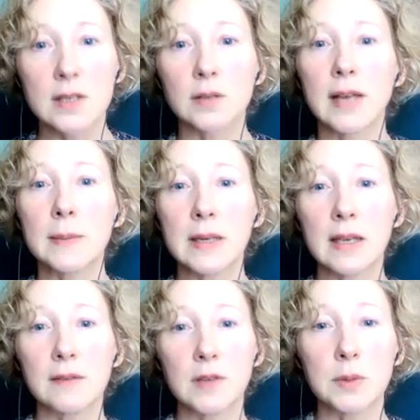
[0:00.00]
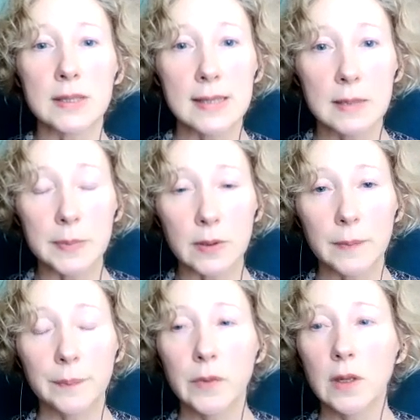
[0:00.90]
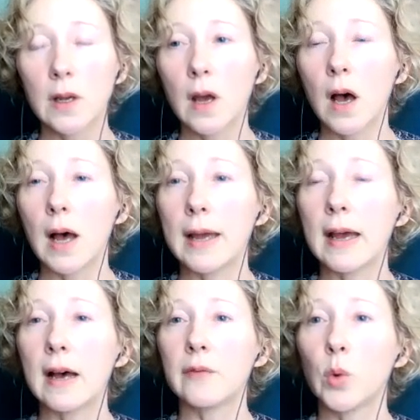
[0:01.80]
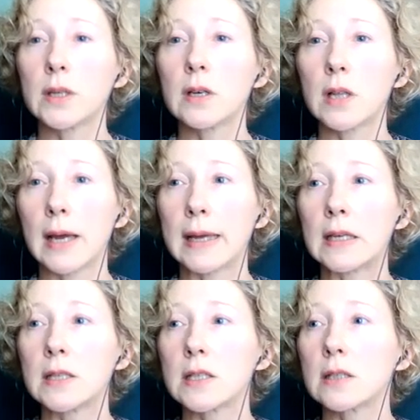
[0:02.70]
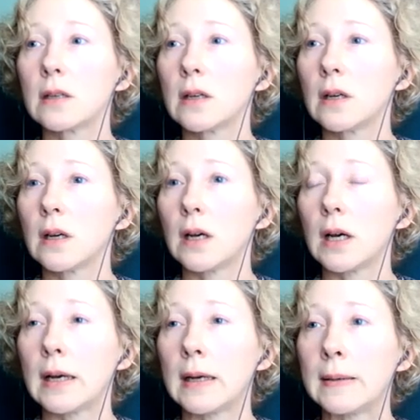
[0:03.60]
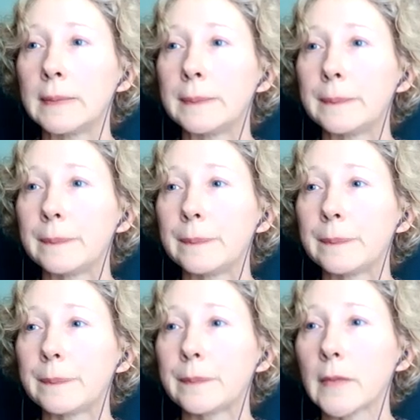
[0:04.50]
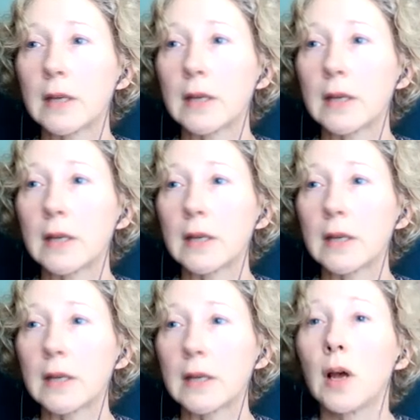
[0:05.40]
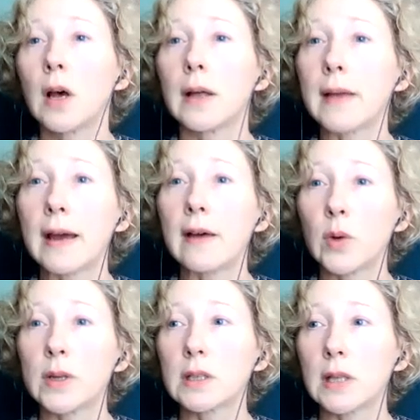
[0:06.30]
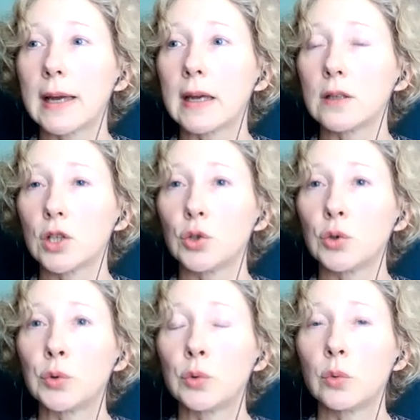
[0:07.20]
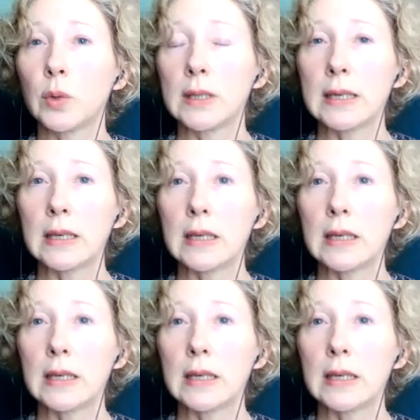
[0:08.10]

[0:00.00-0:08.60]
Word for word: So let me give you an example. I have one client, um, this is well known. I have one client who, when